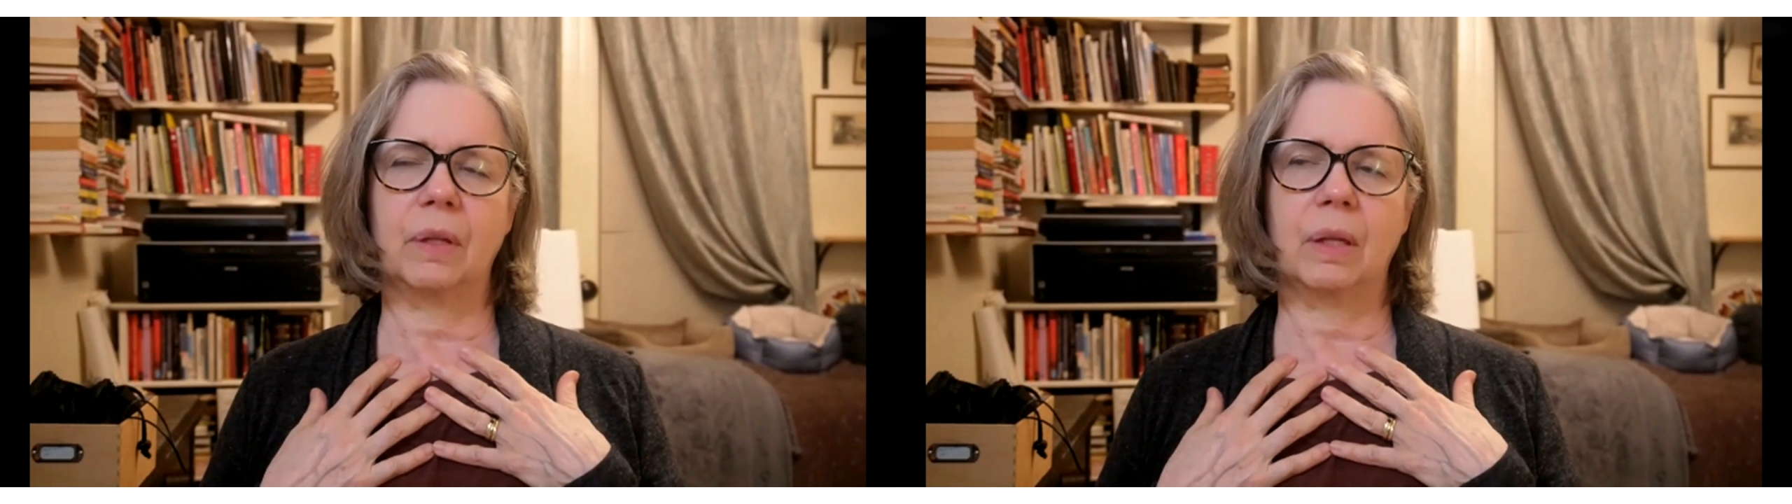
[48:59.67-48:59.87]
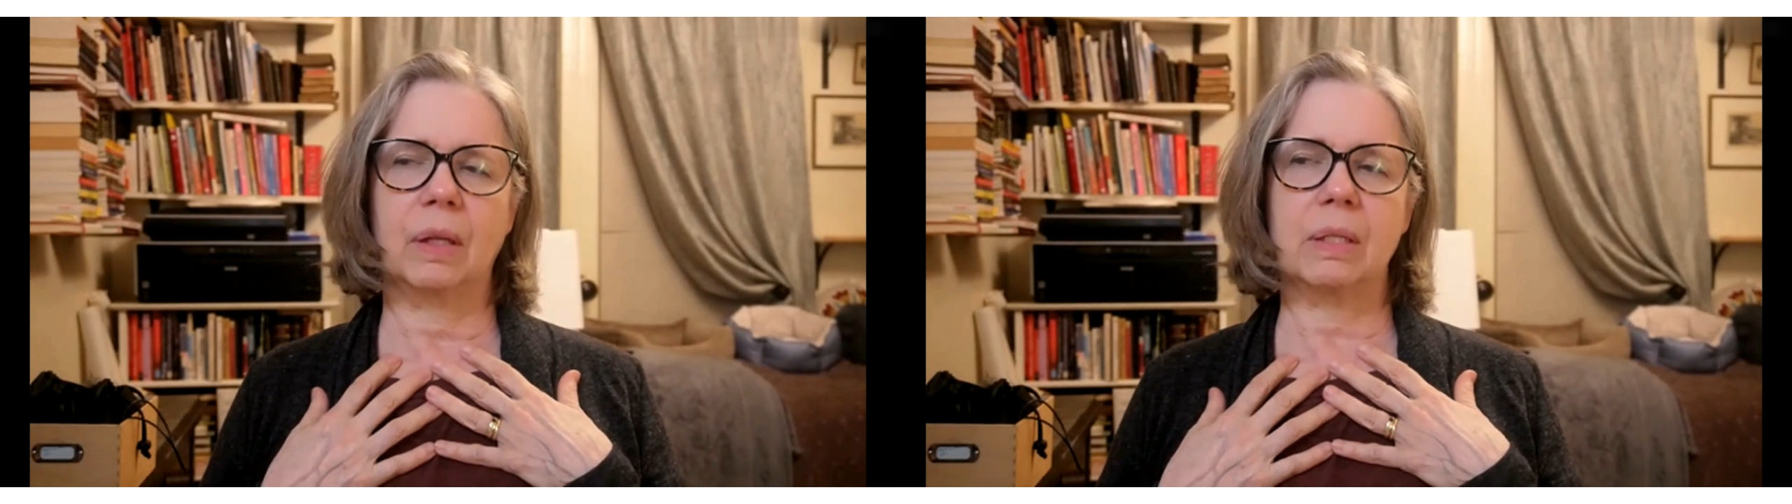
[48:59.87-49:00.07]

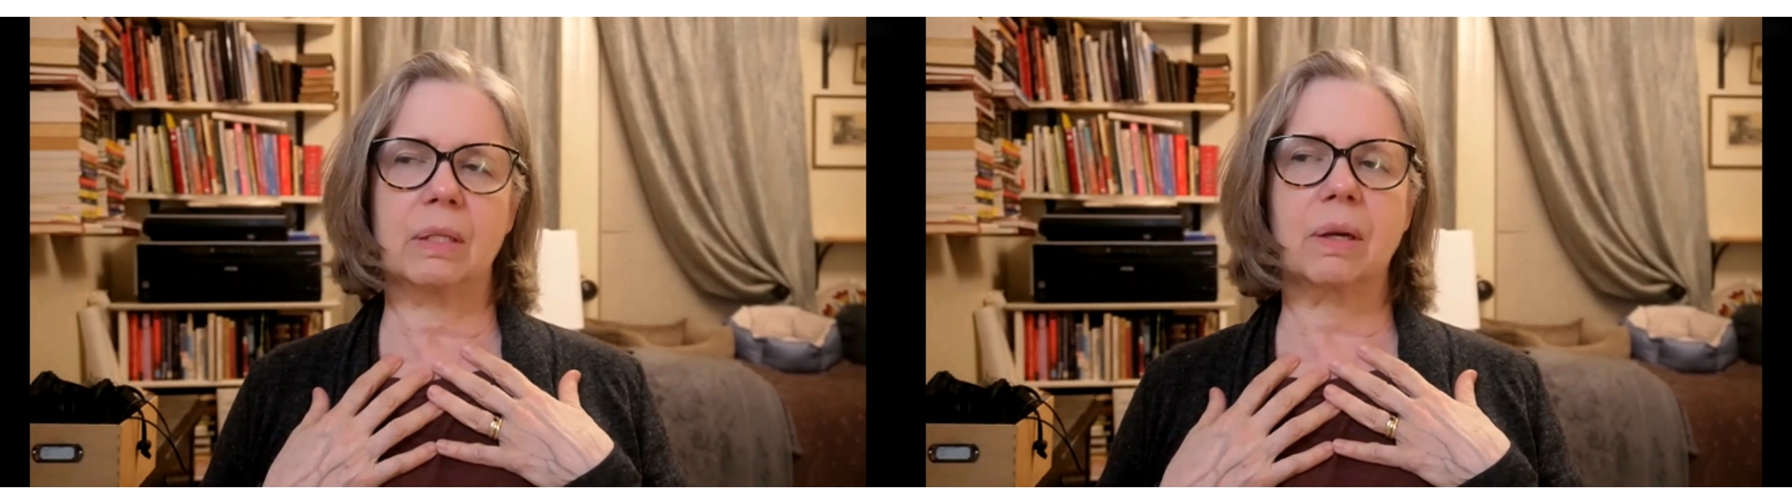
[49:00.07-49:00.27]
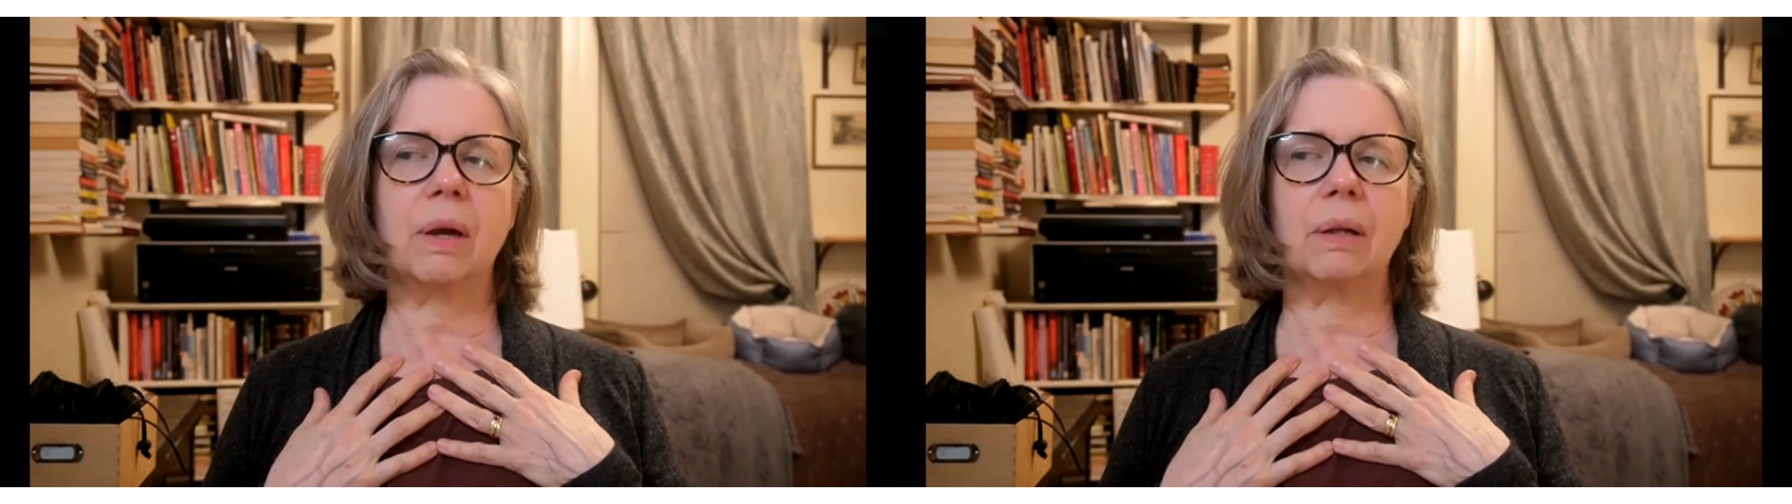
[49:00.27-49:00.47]
This
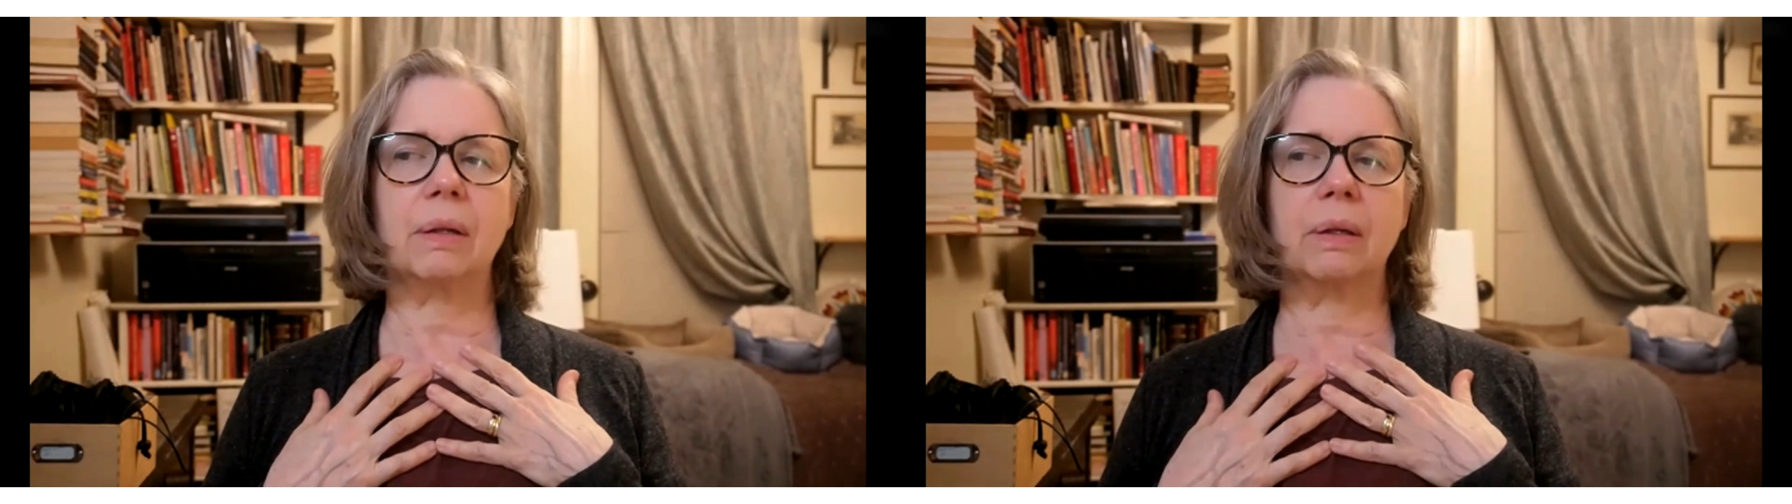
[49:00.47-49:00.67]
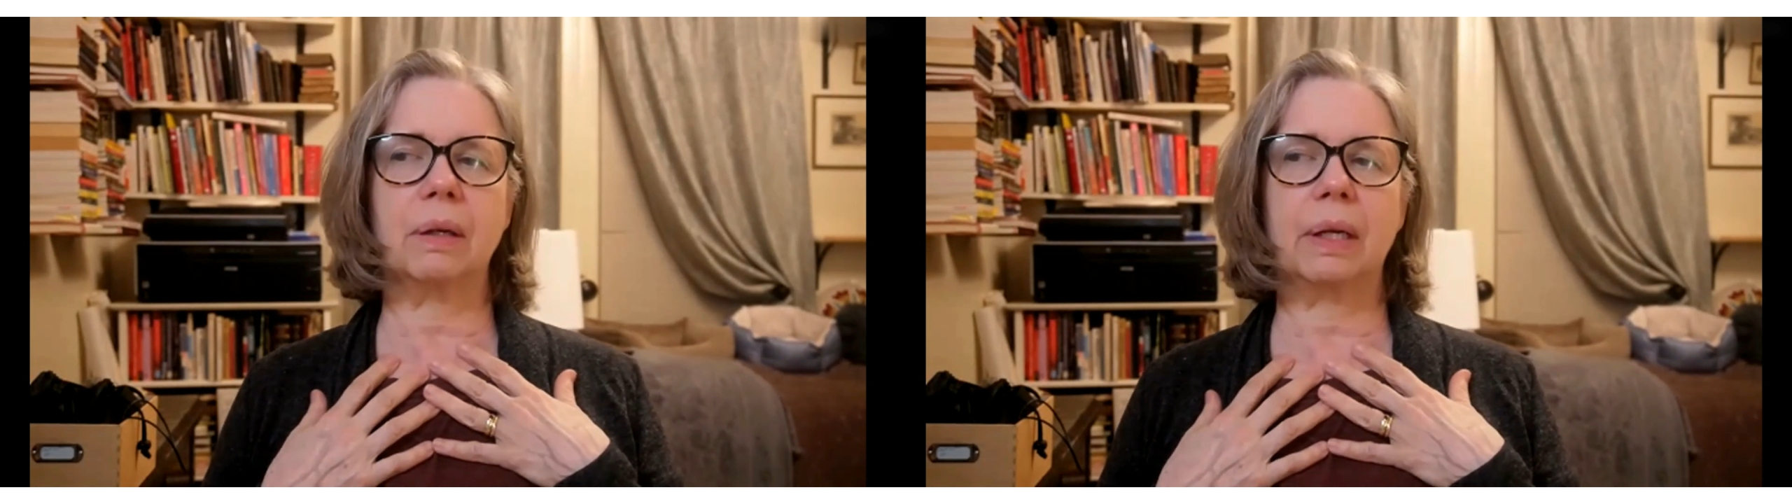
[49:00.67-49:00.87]
color